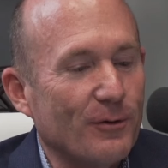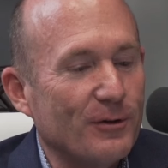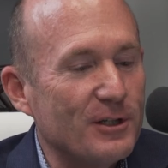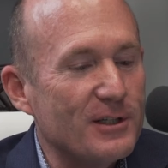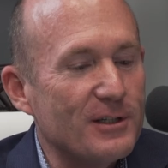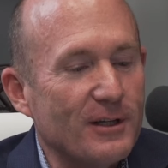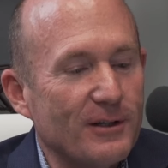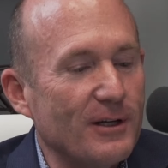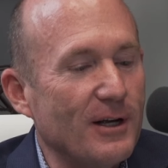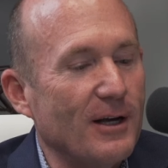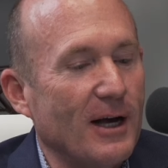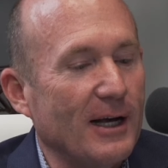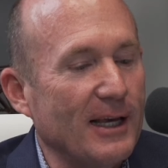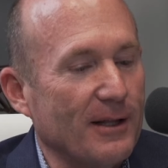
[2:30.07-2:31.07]
just
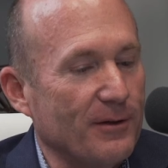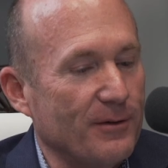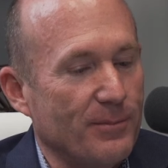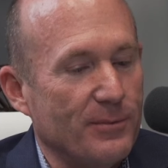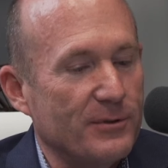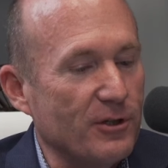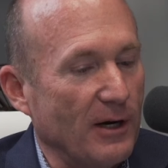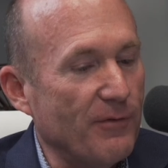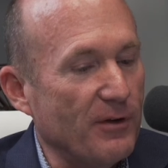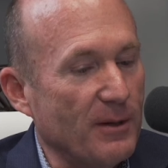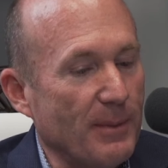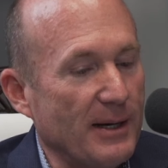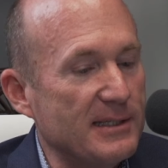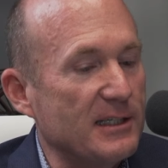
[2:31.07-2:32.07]
again, starting from
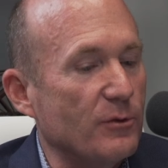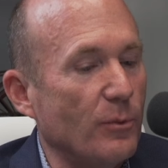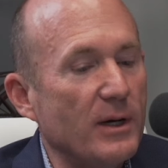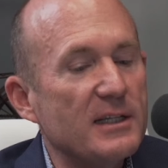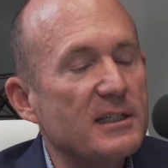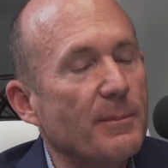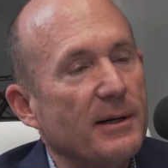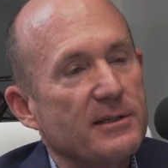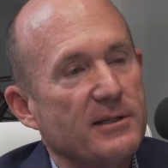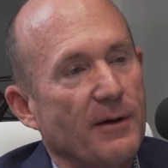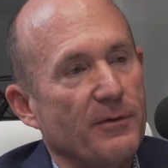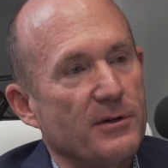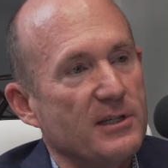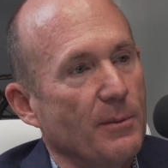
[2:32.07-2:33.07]
the basics, when is the best
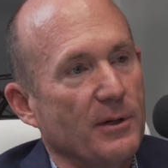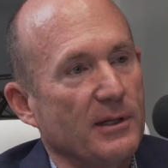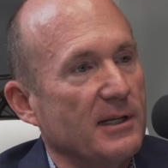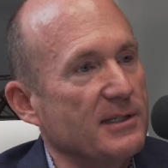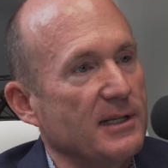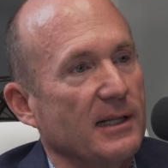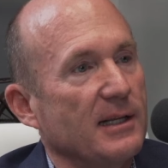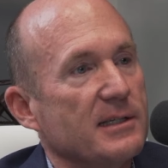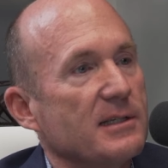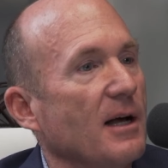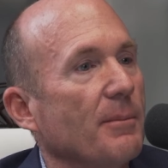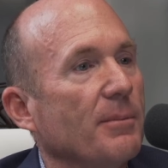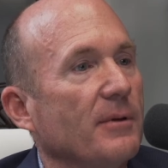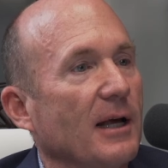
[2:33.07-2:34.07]
time for someone to set this up?